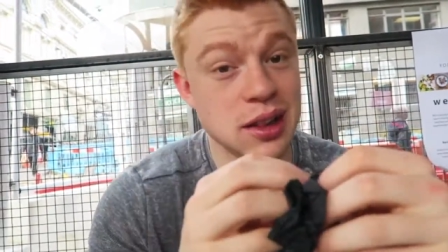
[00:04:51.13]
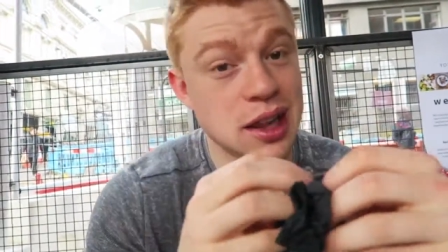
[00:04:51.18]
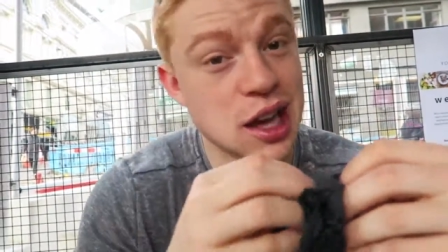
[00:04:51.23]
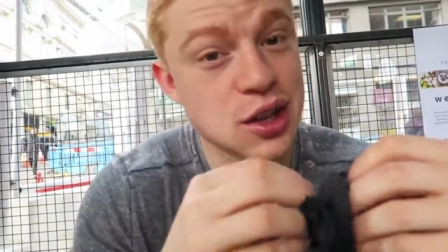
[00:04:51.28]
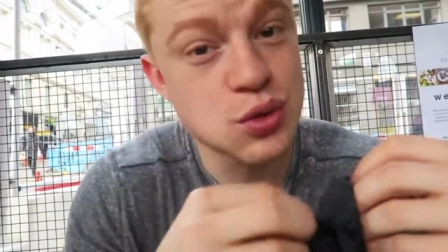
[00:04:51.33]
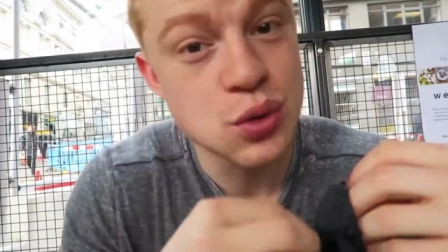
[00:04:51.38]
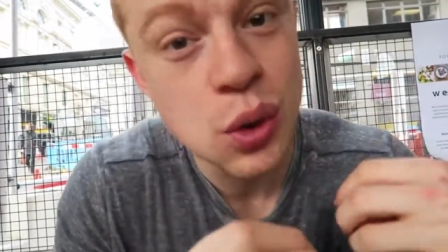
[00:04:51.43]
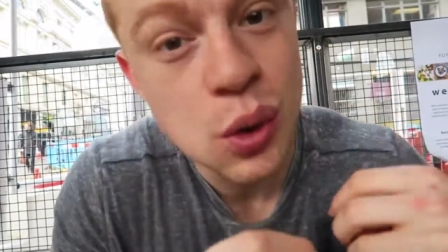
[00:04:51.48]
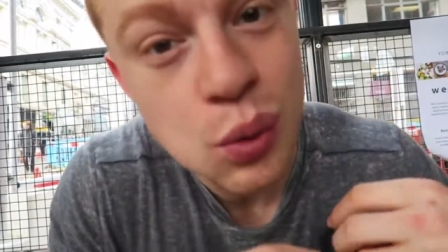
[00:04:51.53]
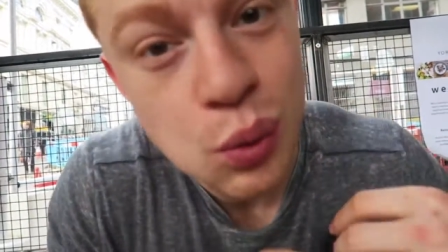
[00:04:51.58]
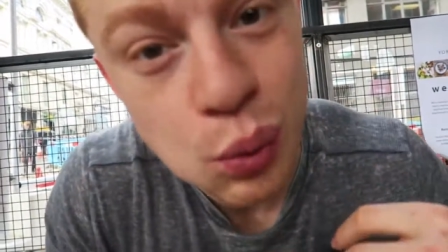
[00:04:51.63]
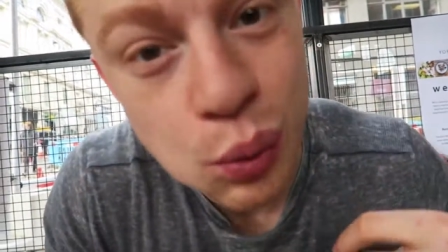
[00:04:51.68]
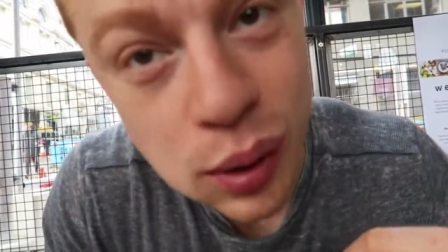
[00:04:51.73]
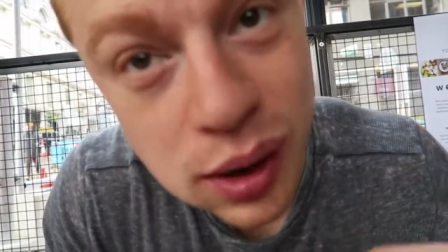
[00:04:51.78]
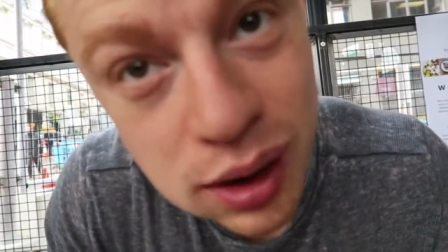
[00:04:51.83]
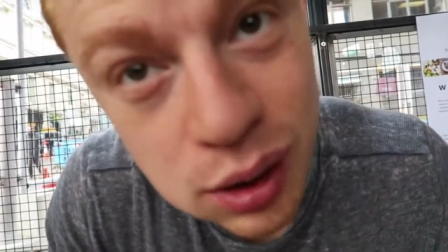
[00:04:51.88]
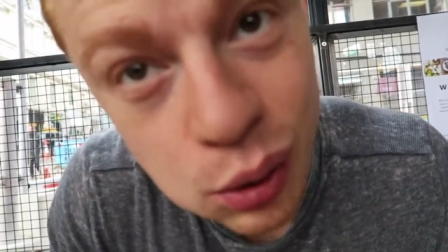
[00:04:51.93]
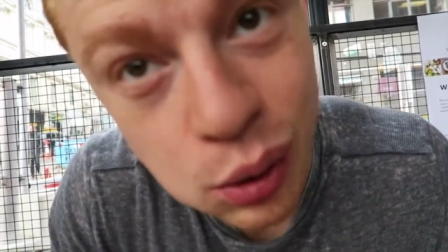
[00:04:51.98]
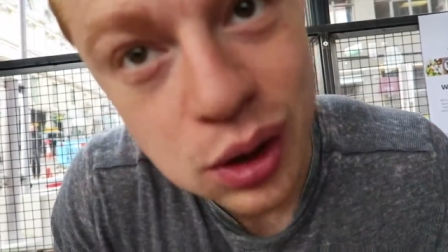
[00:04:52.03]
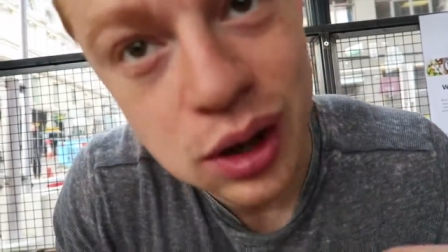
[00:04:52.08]
That's
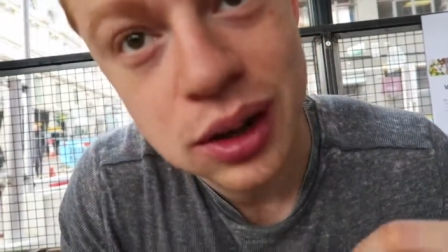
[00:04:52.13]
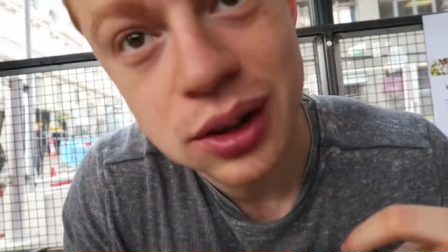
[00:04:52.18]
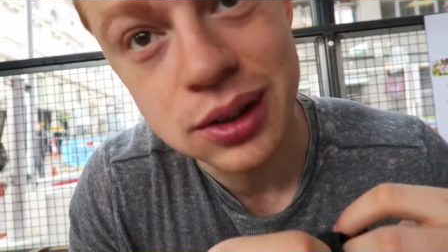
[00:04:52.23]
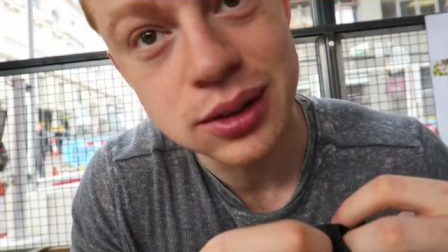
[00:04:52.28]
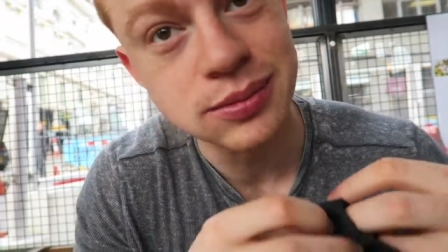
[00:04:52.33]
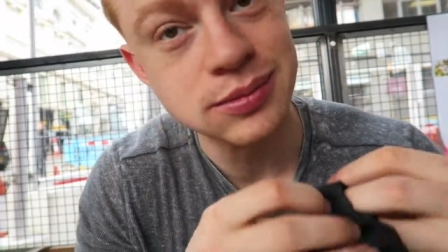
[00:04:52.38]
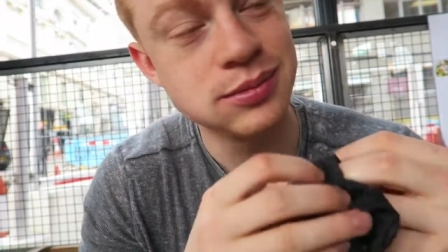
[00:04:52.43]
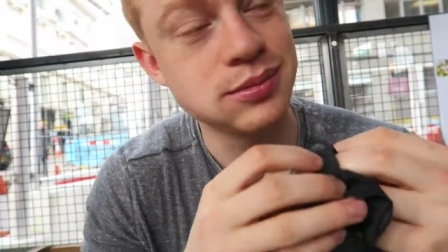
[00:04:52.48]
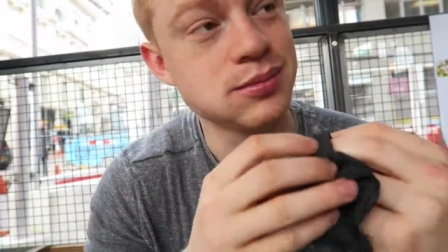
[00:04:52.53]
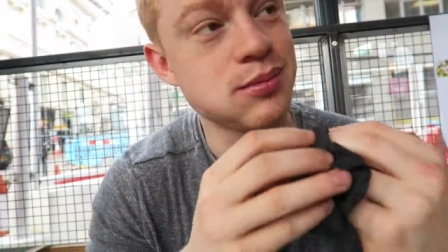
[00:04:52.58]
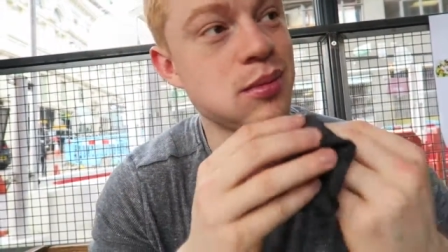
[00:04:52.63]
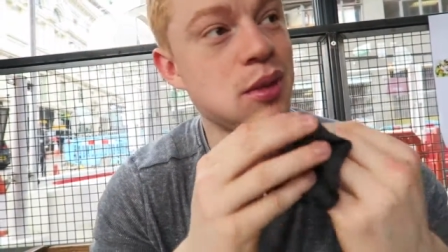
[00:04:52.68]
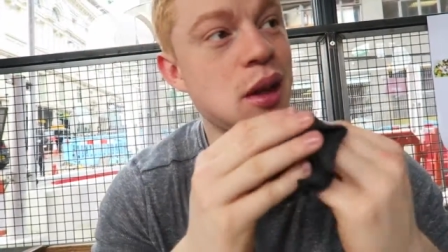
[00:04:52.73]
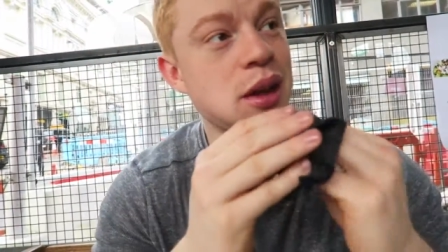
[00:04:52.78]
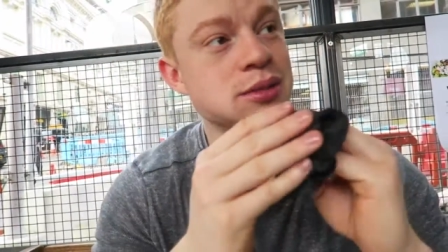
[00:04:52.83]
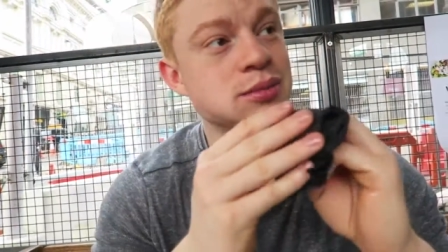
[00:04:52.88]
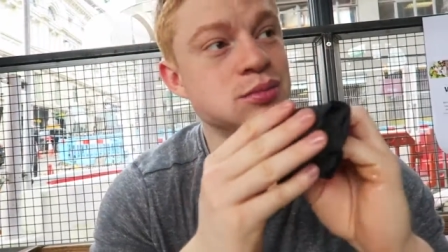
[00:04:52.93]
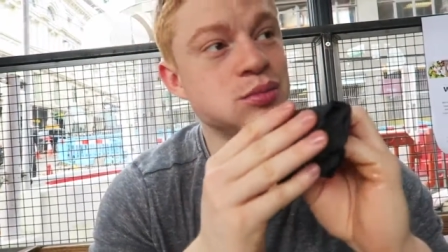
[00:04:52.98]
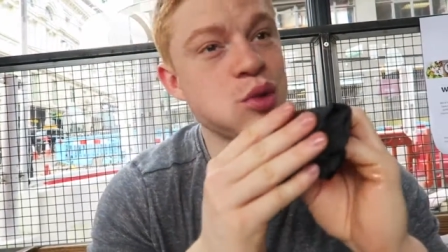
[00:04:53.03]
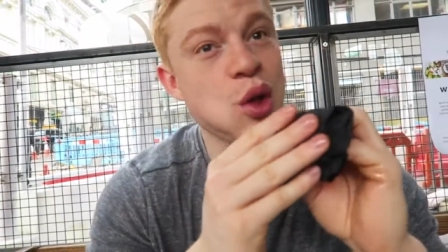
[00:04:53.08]
real good.
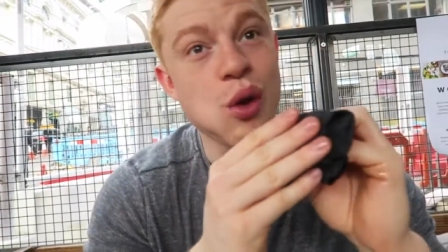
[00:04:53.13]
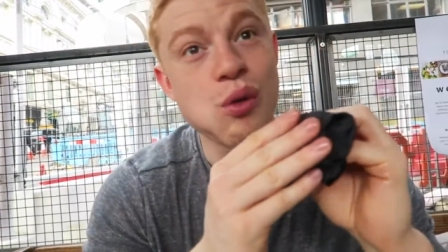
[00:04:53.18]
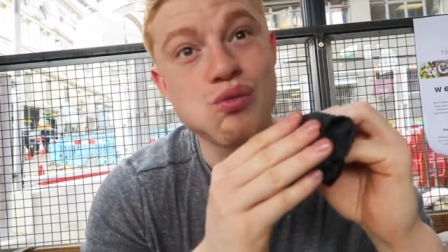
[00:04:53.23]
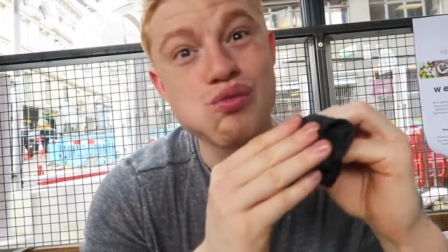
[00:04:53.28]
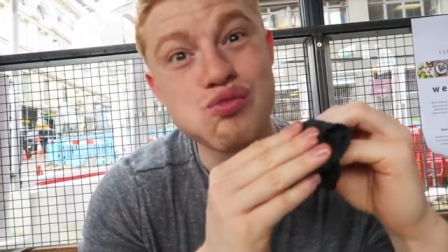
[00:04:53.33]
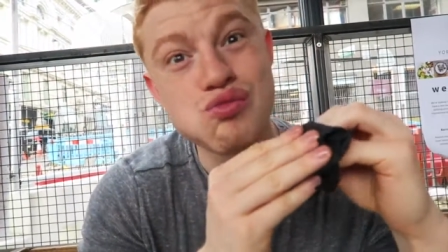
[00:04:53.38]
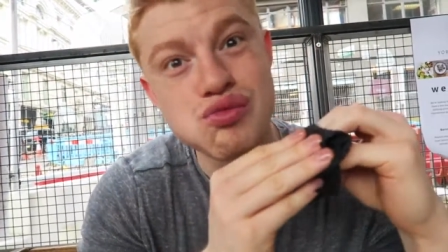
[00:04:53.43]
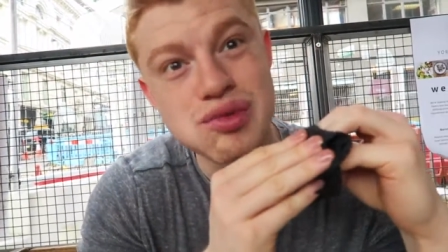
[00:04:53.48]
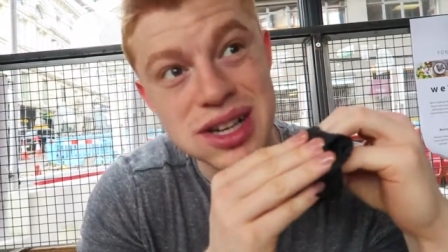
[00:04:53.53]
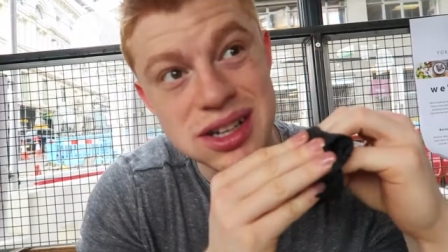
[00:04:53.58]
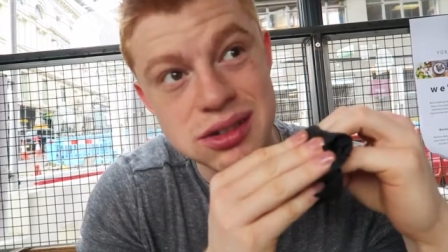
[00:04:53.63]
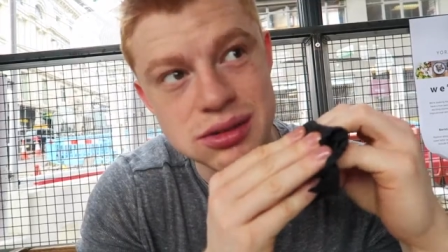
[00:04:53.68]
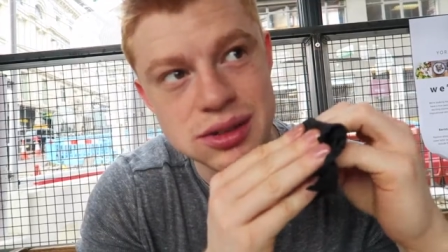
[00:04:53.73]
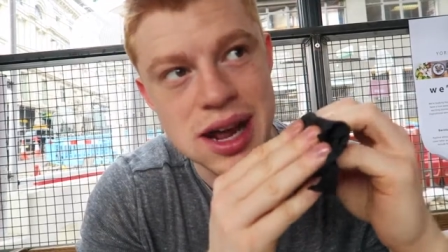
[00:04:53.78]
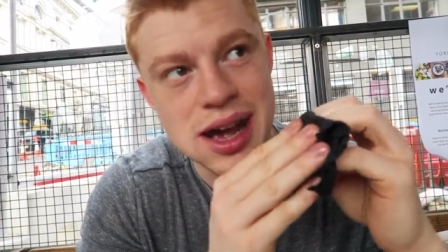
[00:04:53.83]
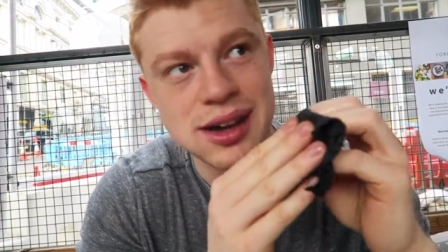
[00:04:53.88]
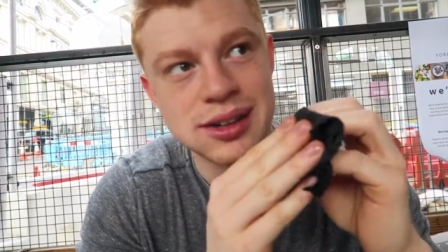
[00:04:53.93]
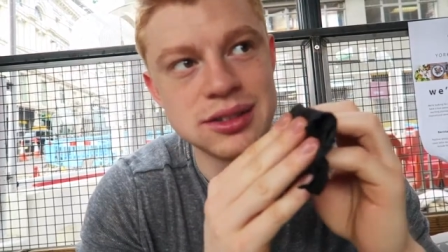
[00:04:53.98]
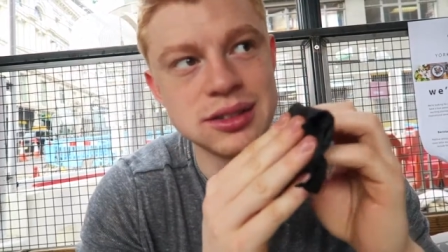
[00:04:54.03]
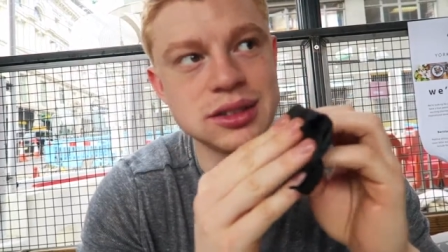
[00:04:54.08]
Real
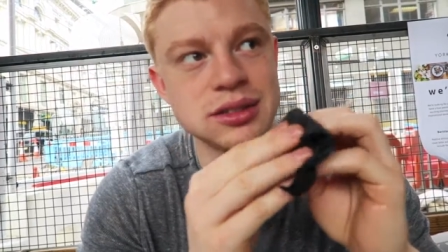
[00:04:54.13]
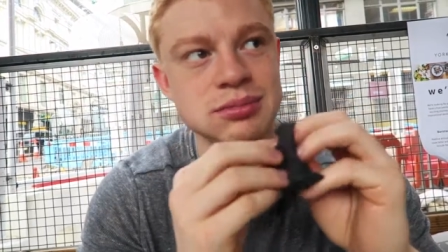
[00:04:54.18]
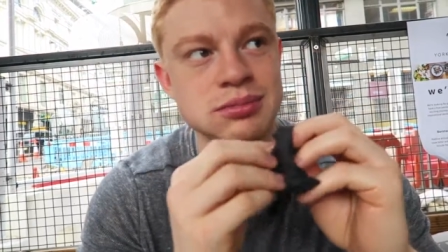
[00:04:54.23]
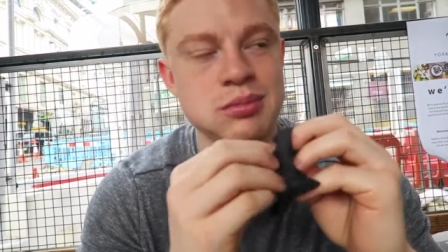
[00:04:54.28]
nice.